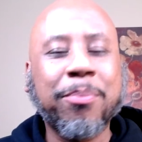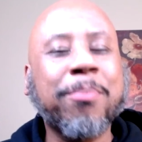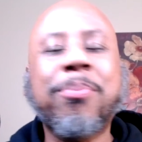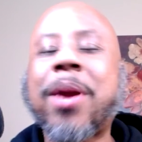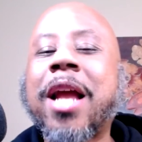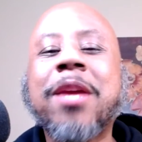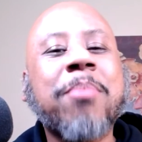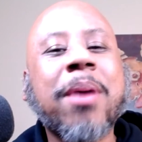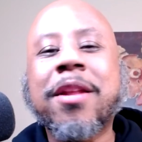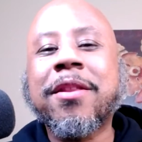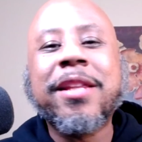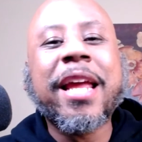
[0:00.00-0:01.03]
Probably better
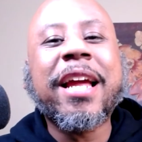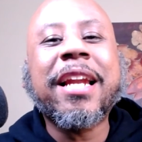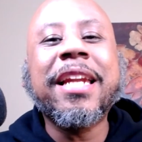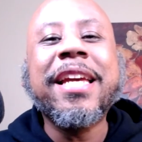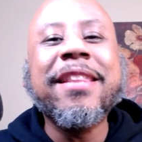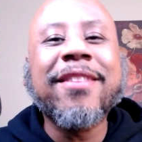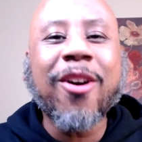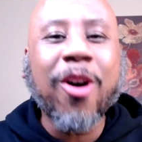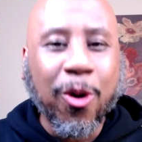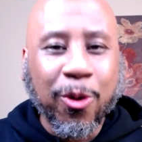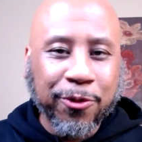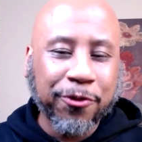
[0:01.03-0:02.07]
than they cleaned their
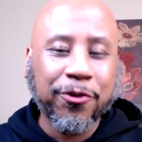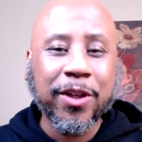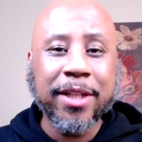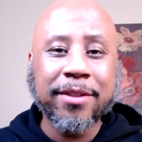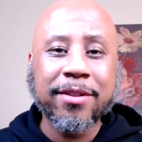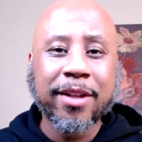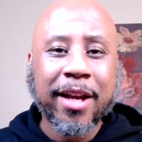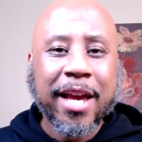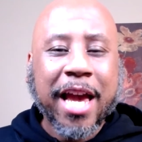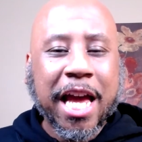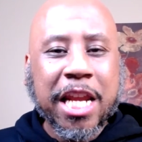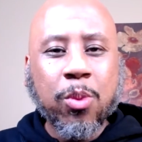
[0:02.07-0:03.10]
own feet.
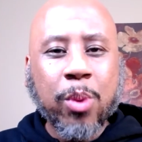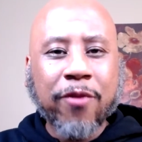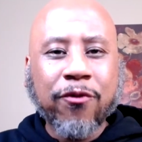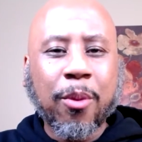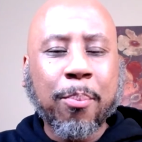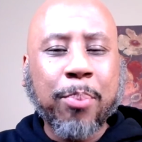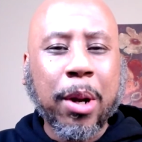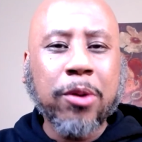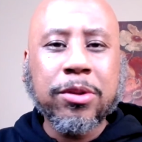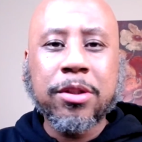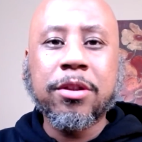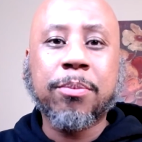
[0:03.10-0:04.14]
And he went from
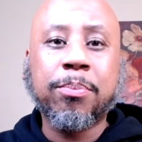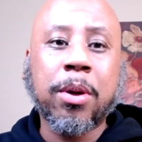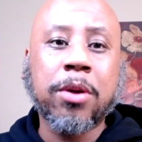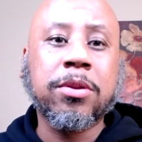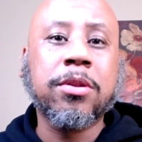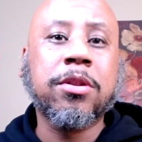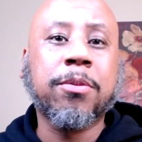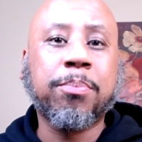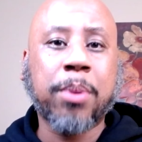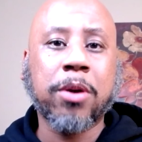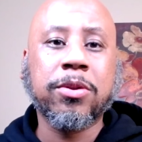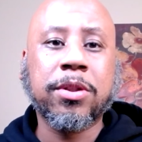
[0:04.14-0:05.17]
person to person to
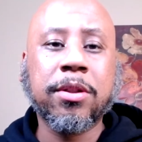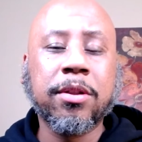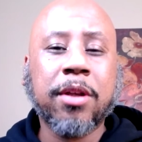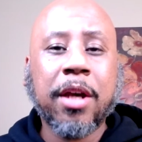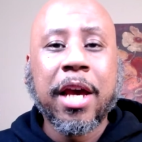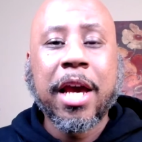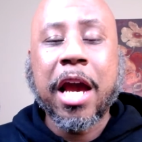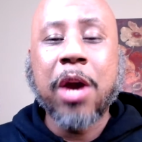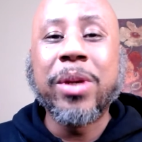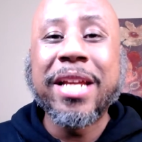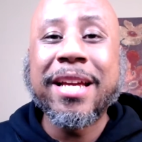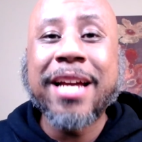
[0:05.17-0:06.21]
person. And
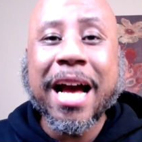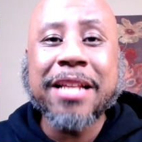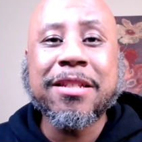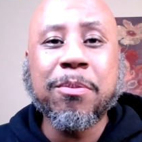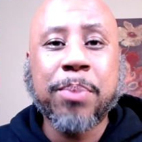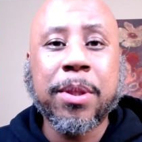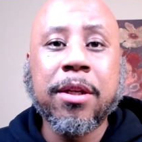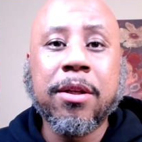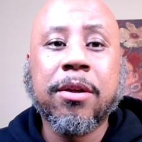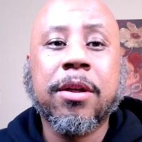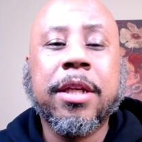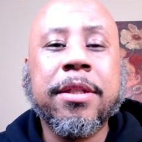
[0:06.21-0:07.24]
when he got to
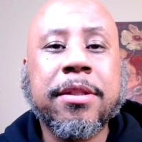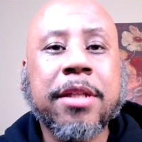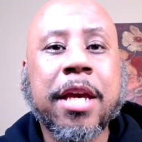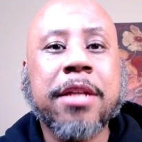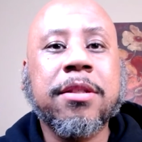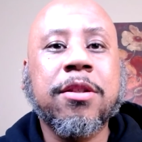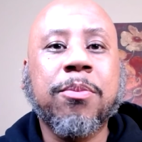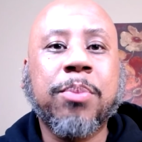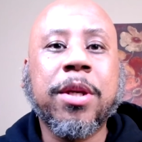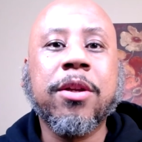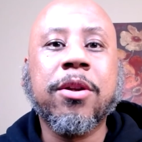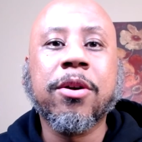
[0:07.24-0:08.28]
Peter, he says to
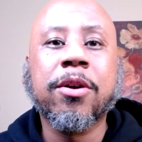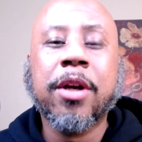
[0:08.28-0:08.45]
Peter